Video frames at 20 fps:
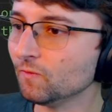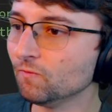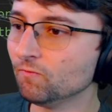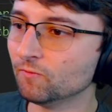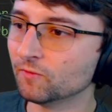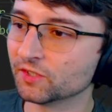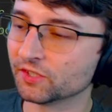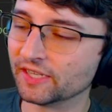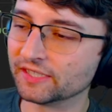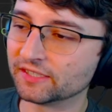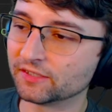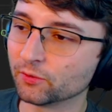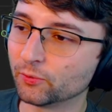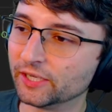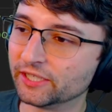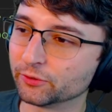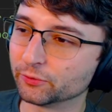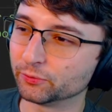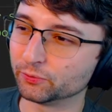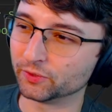So that's the way
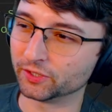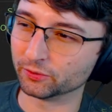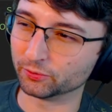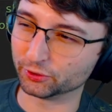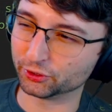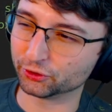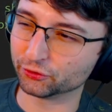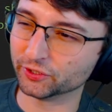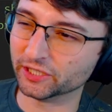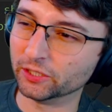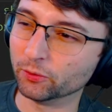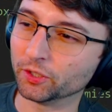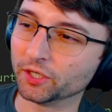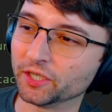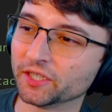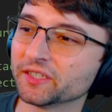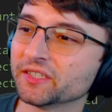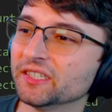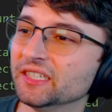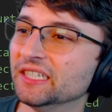the retreat
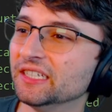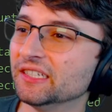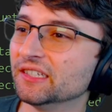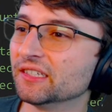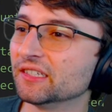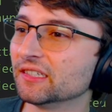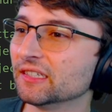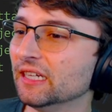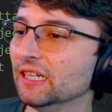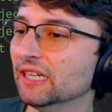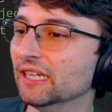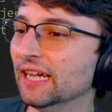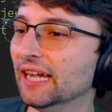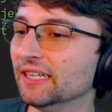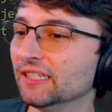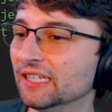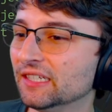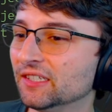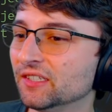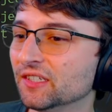works.
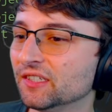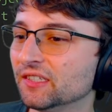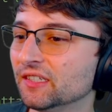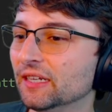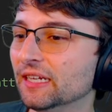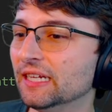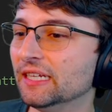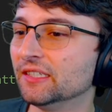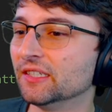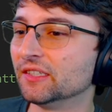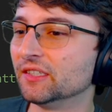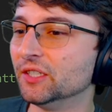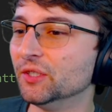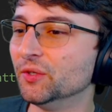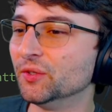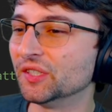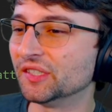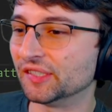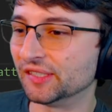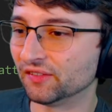It just
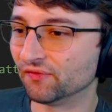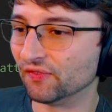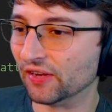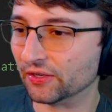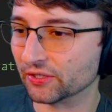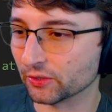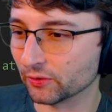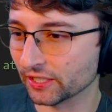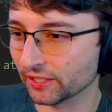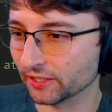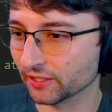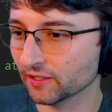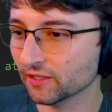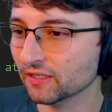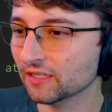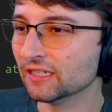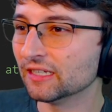uses this value here,